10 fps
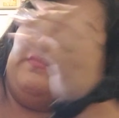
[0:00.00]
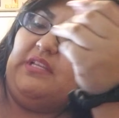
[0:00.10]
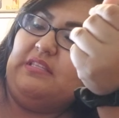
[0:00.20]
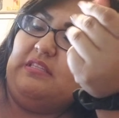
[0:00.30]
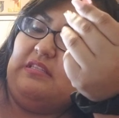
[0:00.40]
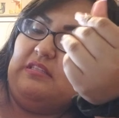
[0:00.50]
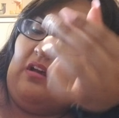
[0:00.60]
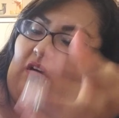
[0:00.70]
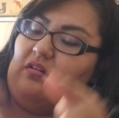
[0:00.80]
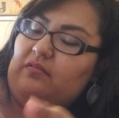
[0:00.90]
It's
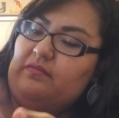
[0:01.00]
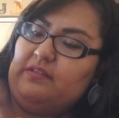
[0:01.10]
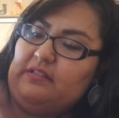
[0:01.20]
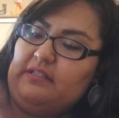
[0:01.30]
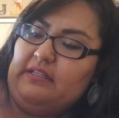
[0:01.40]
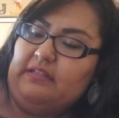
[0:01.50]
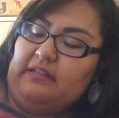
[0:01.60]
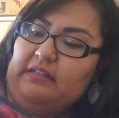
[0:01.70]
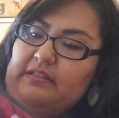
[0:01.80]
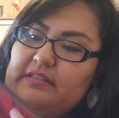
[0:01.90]
soft, like I
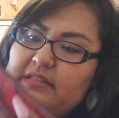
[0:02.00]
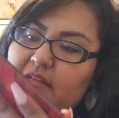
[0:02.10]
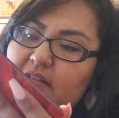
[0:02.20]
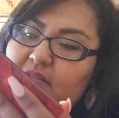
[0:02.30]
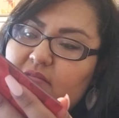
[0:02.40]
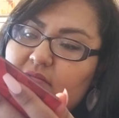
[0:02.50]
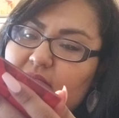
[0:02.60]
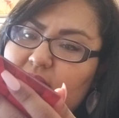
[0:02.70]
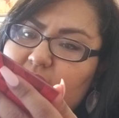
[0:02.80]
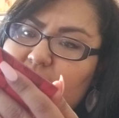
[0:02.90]
can tell.
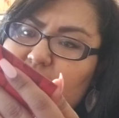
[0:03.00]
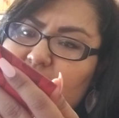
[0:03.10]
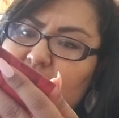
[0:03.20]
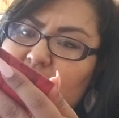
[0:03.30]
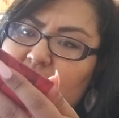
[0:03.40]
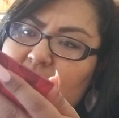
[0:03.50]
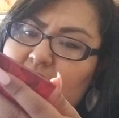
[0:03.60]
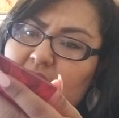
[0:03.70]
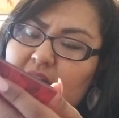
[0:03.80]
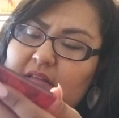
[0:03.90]

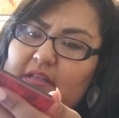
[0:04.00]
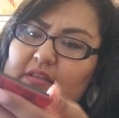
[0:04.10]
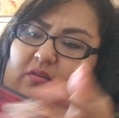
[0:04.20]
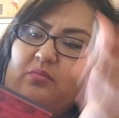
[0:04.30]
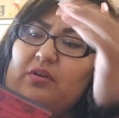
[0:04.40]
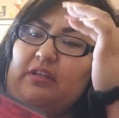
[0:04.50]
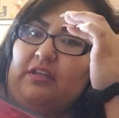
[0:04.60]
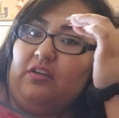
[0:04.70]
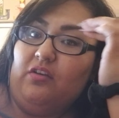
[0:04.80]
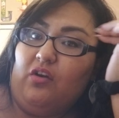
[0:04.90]
Like they'll
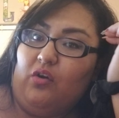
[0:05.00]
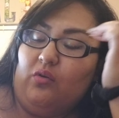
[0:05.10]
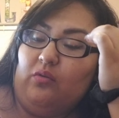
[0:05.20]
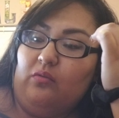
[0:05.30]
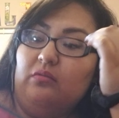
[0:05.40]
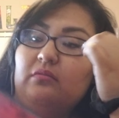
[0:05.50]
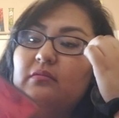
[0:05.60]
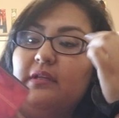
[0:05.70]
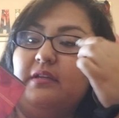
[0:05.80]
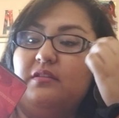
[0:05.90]
probably go
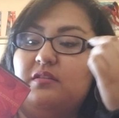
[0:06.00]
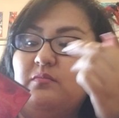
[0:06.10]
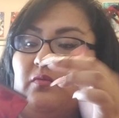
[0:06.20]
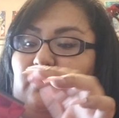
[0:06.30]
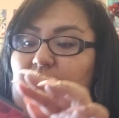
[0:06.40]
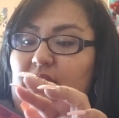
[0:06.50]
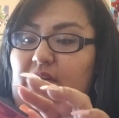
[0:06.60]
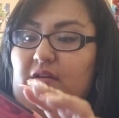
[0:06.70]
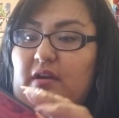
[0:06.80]
like smooth on your